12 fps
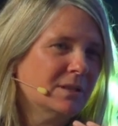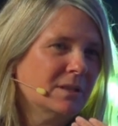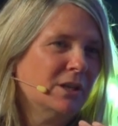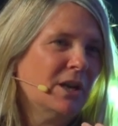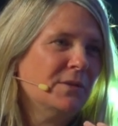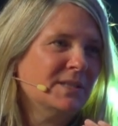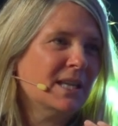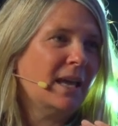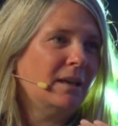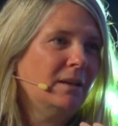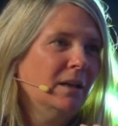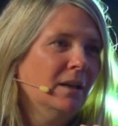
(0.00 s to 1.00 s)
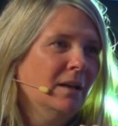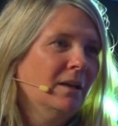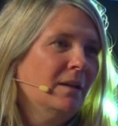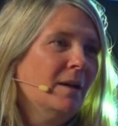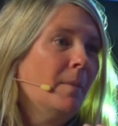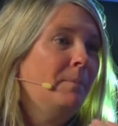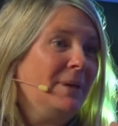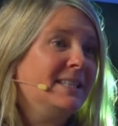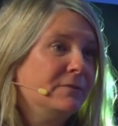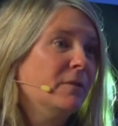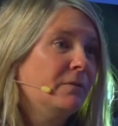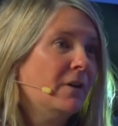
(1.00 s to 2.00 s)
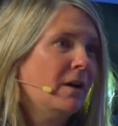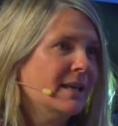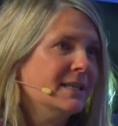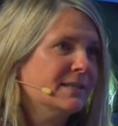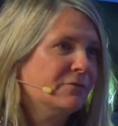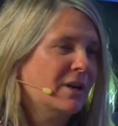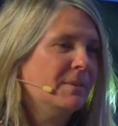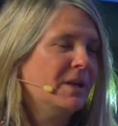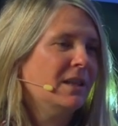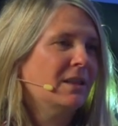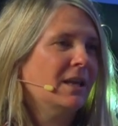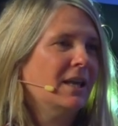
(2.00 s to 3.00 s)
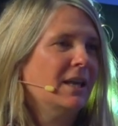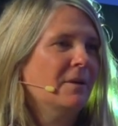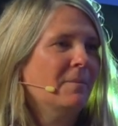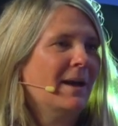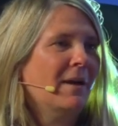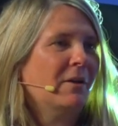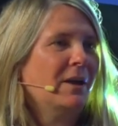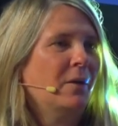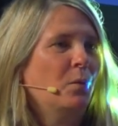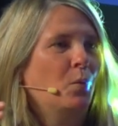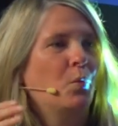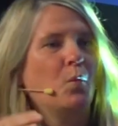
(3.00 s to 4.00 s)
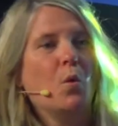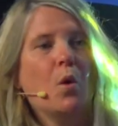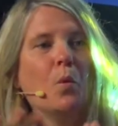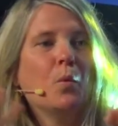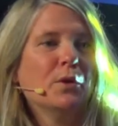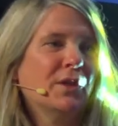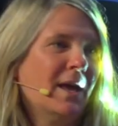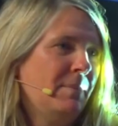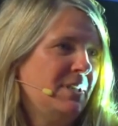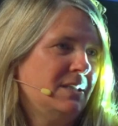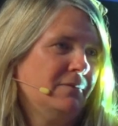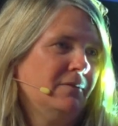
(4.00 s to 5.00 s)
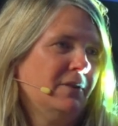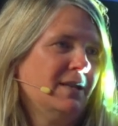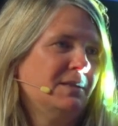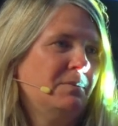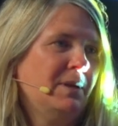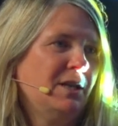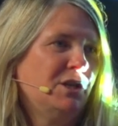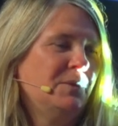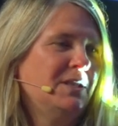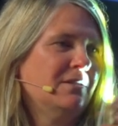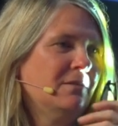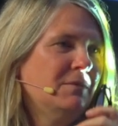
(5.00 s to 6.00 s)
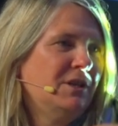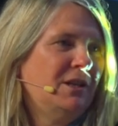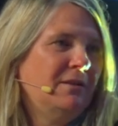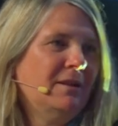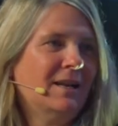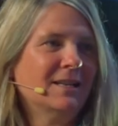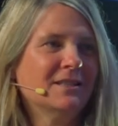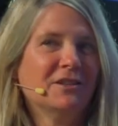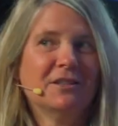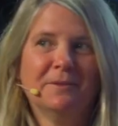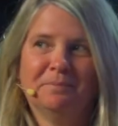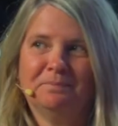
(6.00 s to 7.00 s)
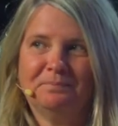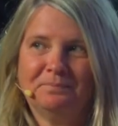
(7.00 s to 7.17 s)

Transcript: you know, say, a piece of advice for anybody thinking about it, what would that piece of advice be? Should we start with you, Aleksandr?